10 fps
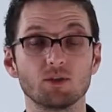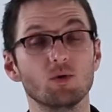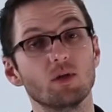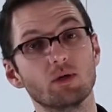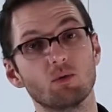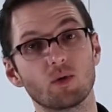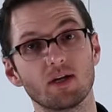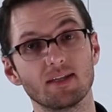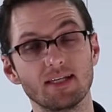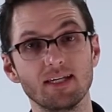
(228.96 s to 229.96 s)
is cooling, we'll work
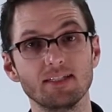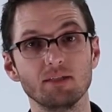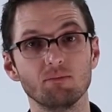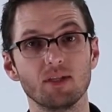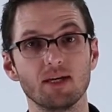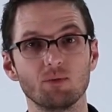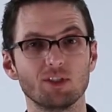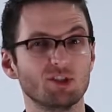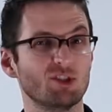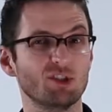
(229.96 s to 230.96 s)
on the guillotine blade,
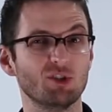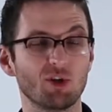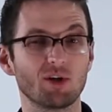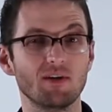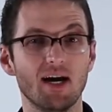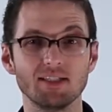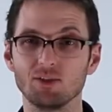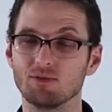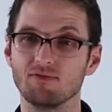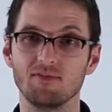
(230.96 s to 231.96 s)
which is just sugar
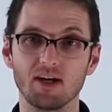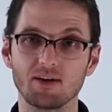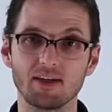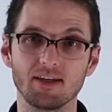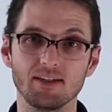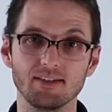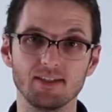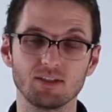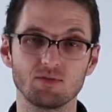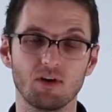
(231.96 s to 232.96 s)
glass. So it's very
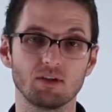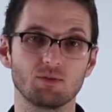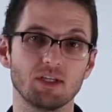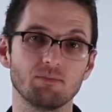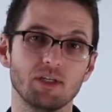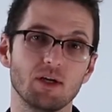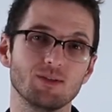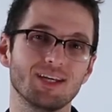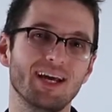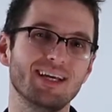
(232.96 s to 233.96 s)
easy as far as recipe
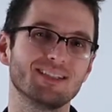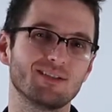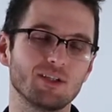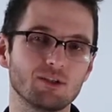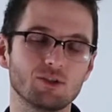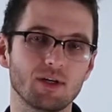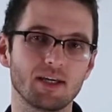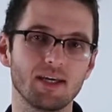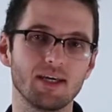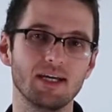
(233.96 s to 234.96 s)
goes. It's a little
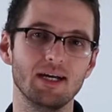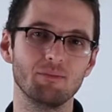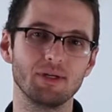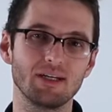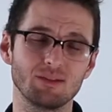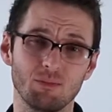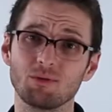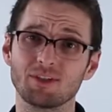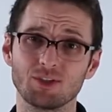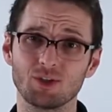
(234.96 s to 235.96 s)
tricky because
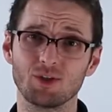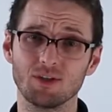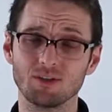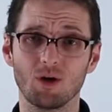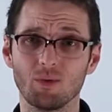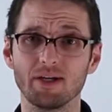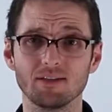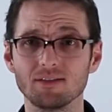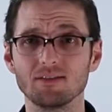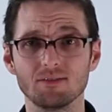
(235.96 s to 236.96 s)
molten sugar is
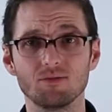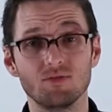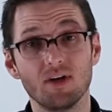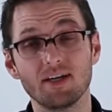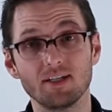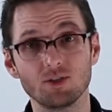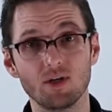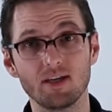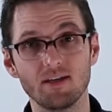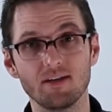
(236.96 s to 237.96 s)
always fucking
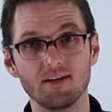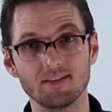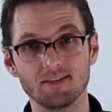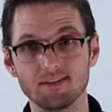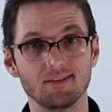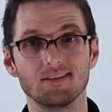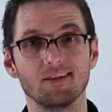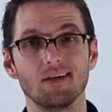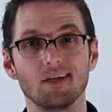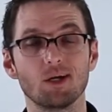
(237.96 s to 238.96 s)
tricky because it's
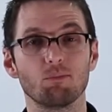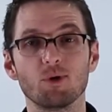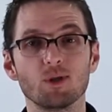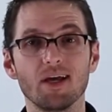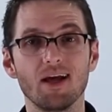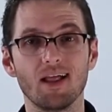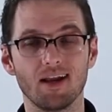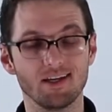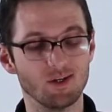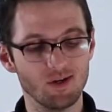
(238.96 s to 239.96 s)
gonna burn the hell
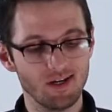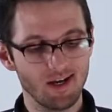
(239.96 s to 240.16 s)
out of you.